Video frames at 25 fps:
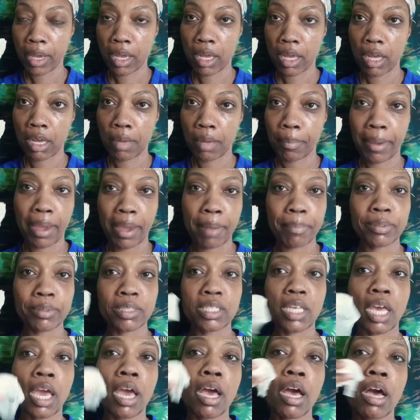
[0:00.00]
a paper
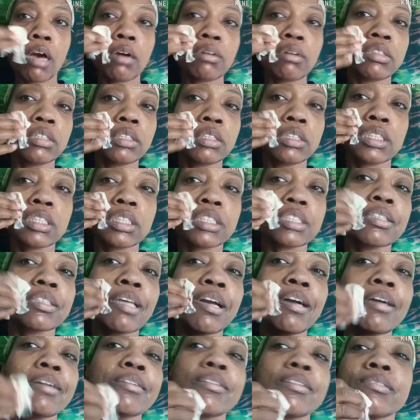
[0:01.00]
towel and just
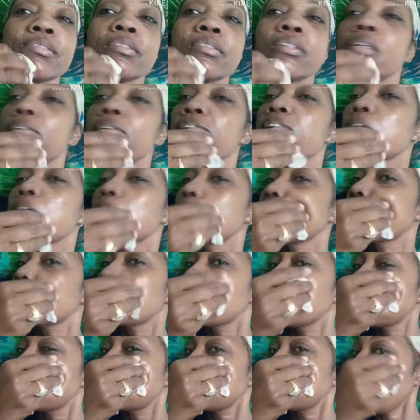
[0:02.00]
kind of
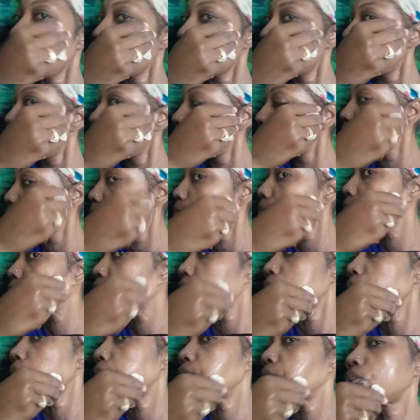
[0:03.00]
sop up
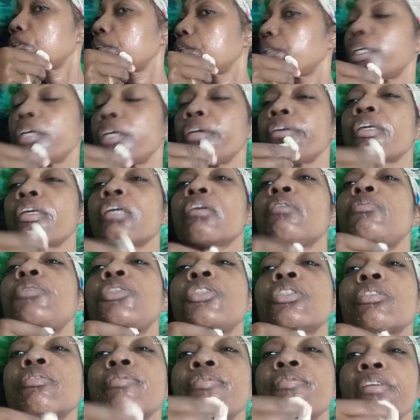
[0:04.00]
what you can't get
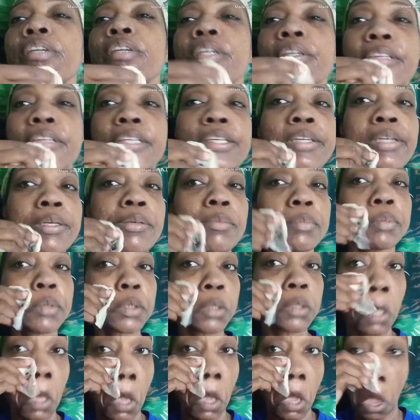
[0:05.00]
with your
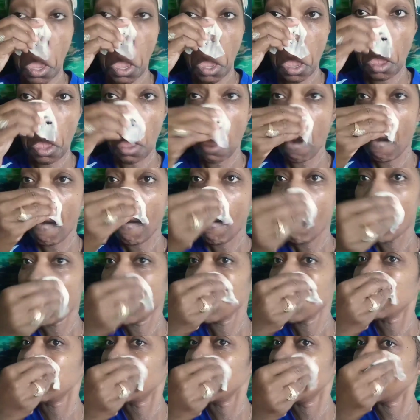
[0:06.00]
fingertips.
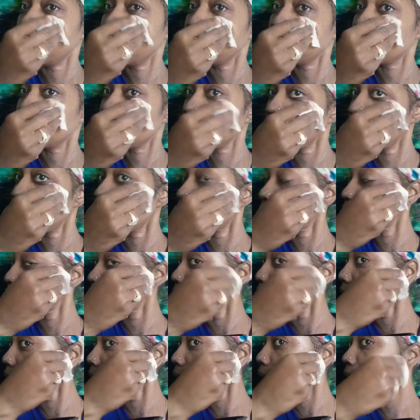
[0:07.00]
And let it sit, because
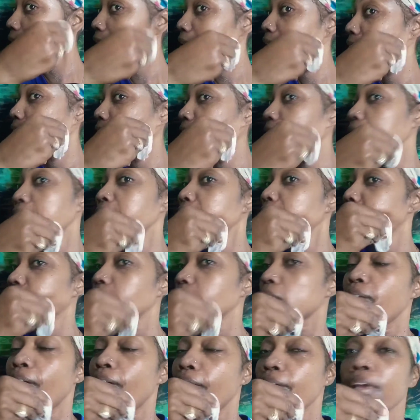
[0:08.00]
like I said, this
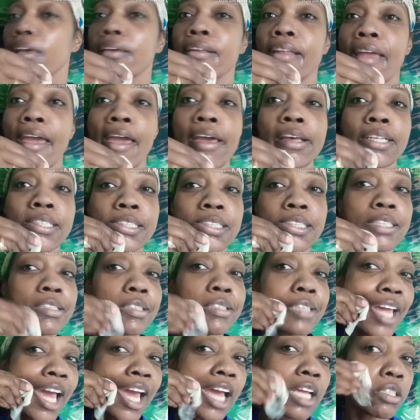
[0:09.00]
is like an
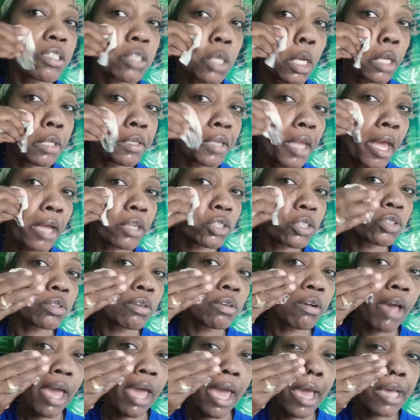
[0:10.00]
acid, nat a
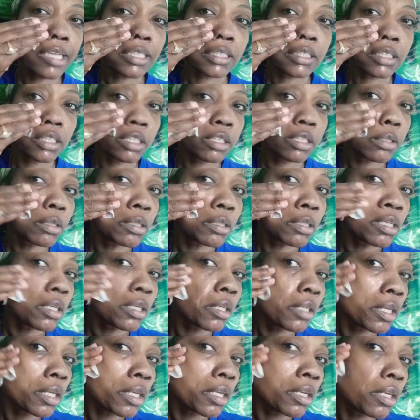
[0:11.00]
natural acid,
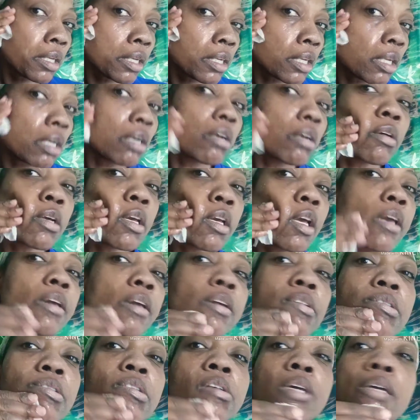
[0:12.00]

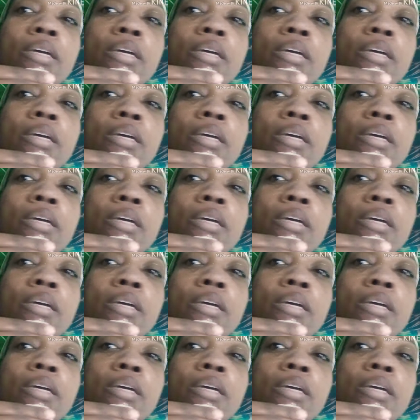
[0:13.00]
okay?